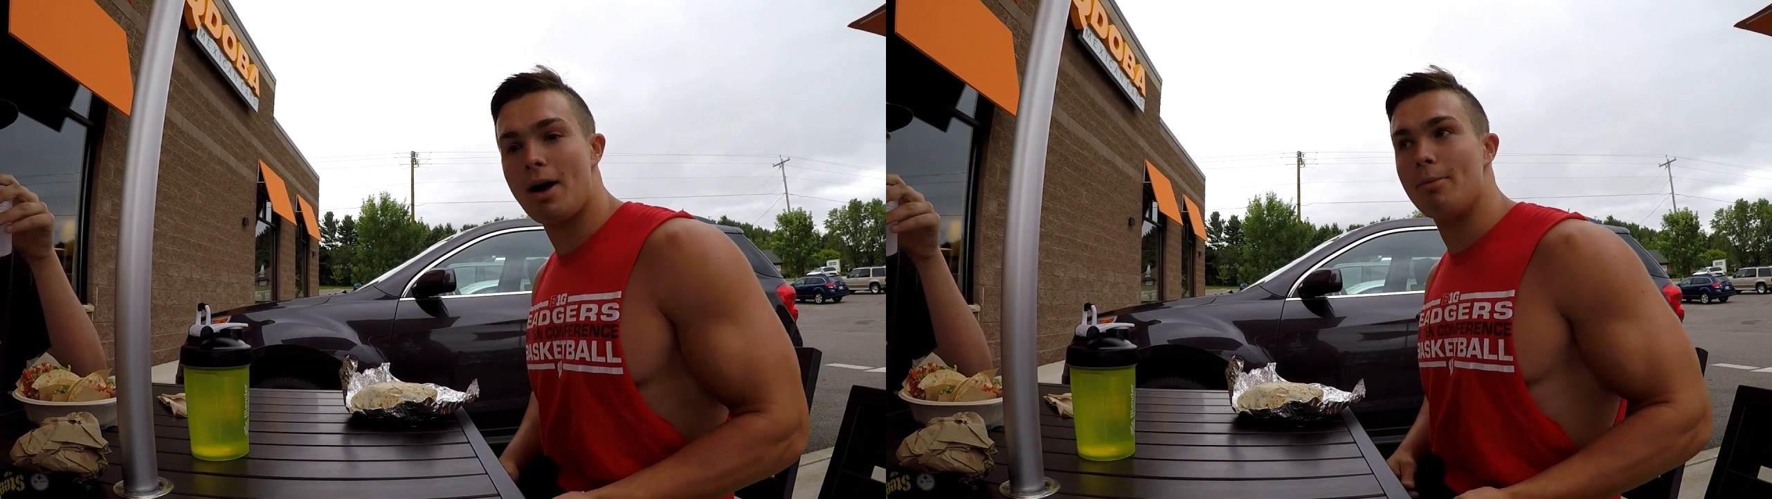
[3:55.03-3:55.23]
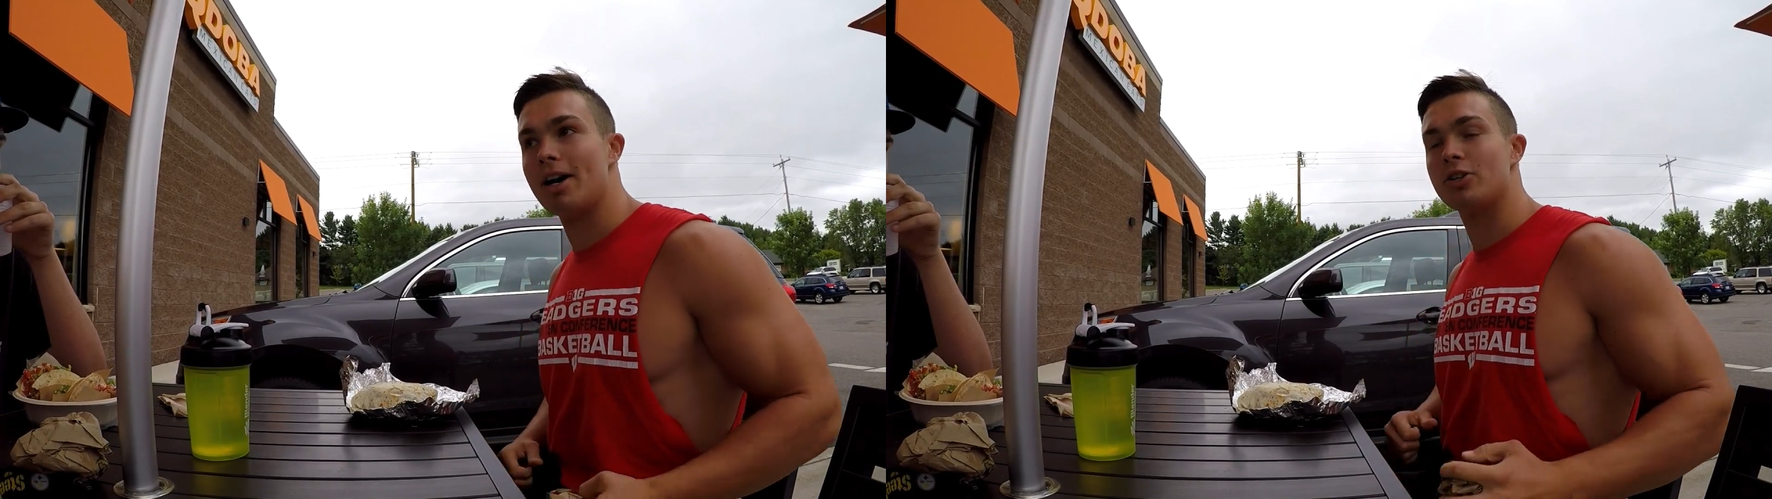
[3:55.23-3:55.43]

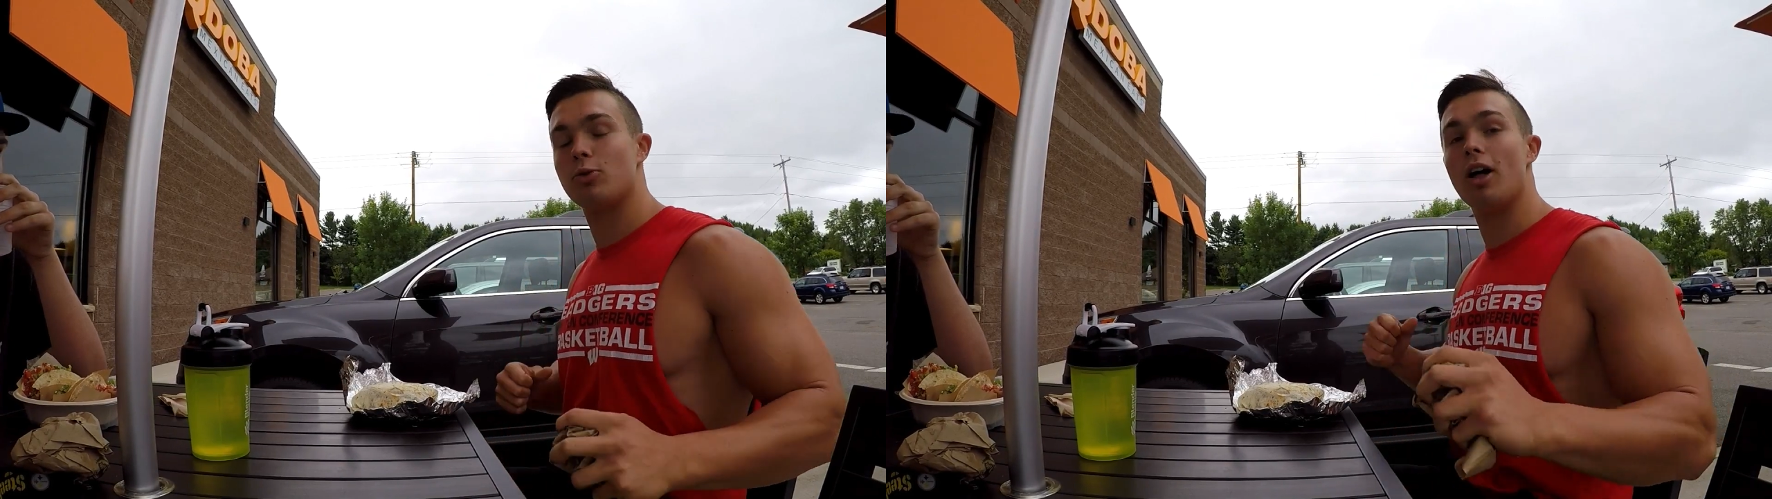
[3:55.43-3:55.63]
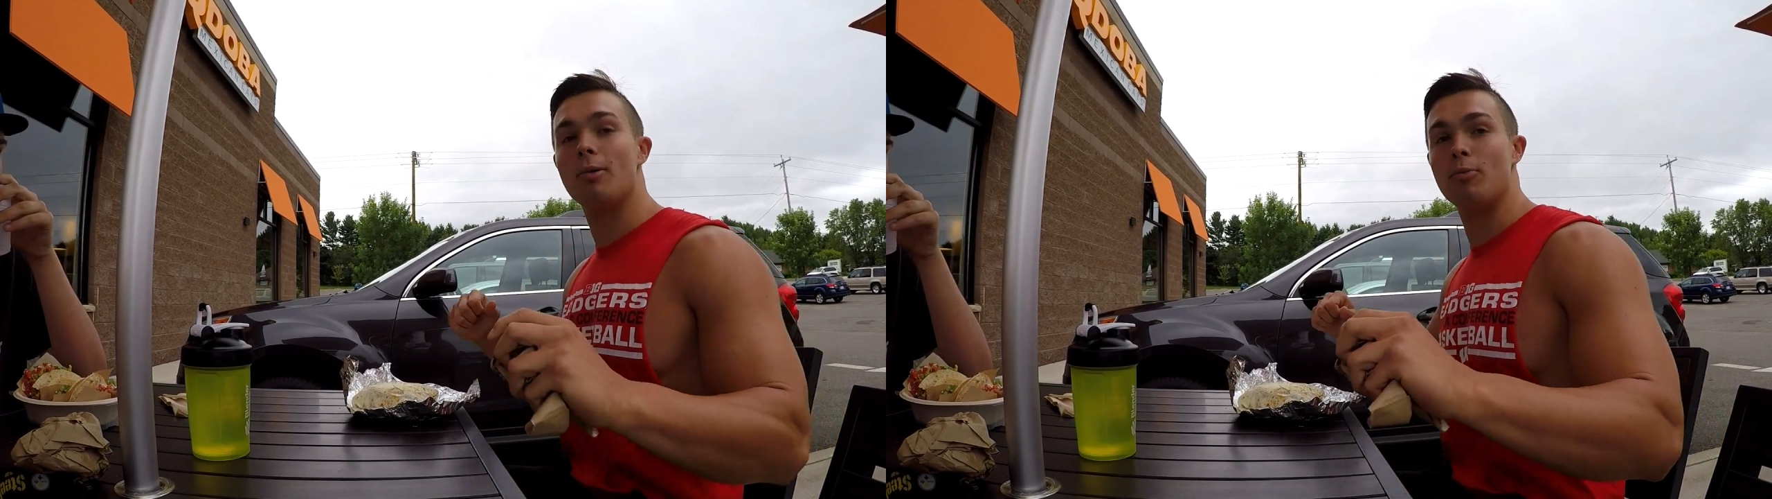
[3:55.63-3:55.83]
my bench
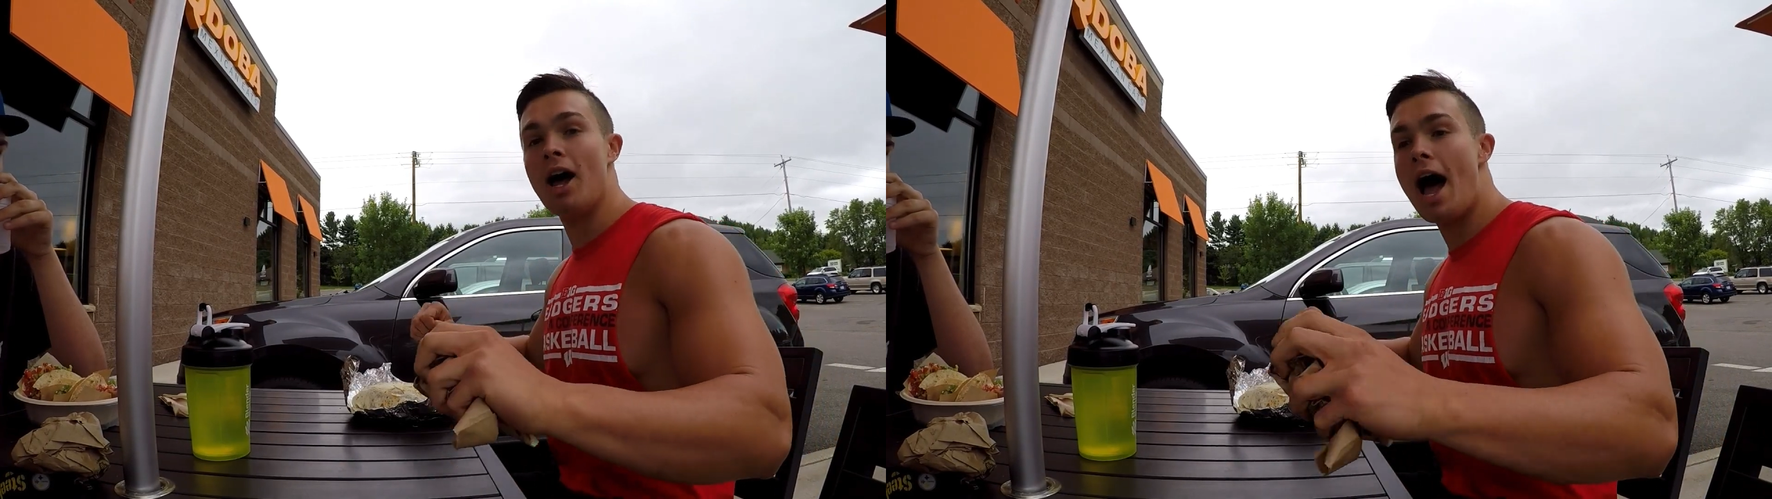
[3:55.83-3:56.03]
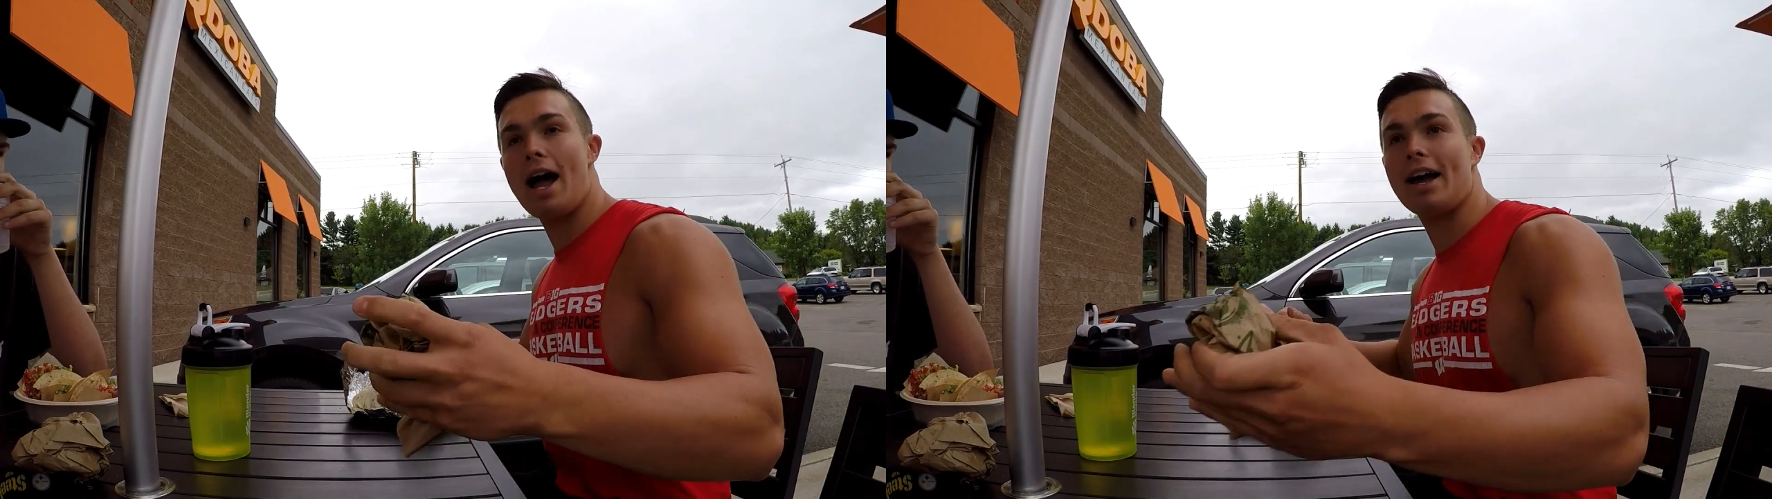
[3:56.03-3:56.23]
while I'm,
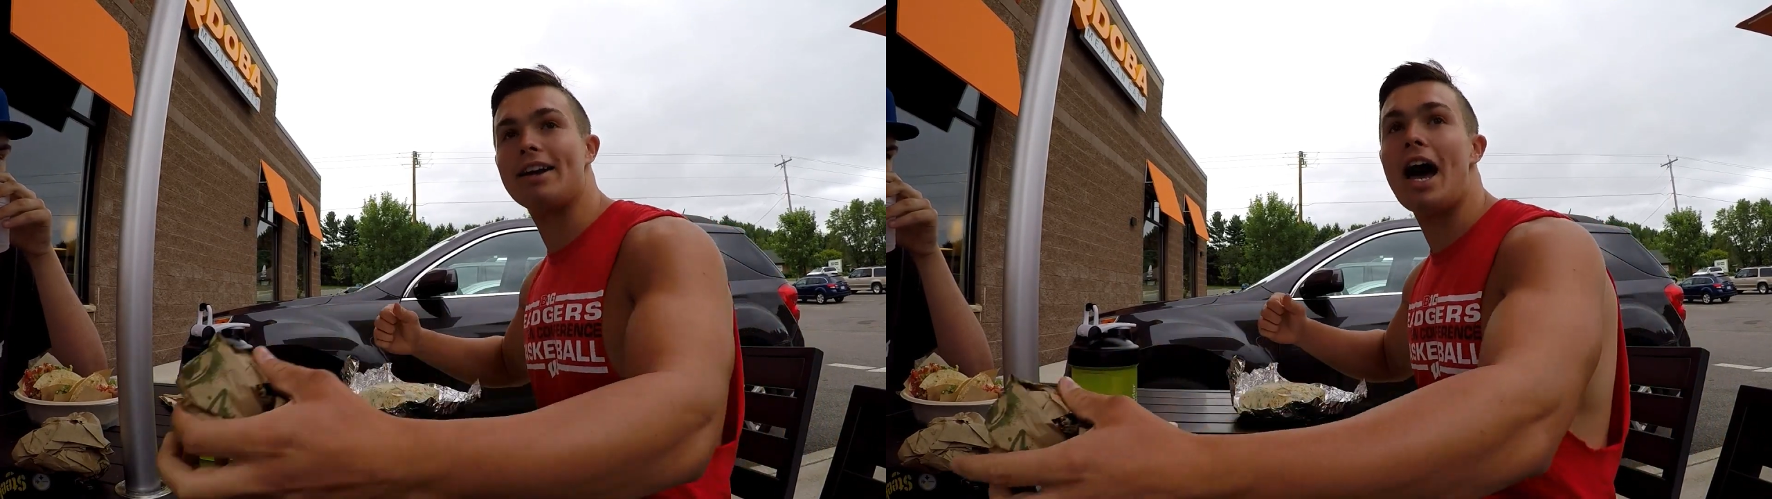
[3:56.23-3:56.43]
I got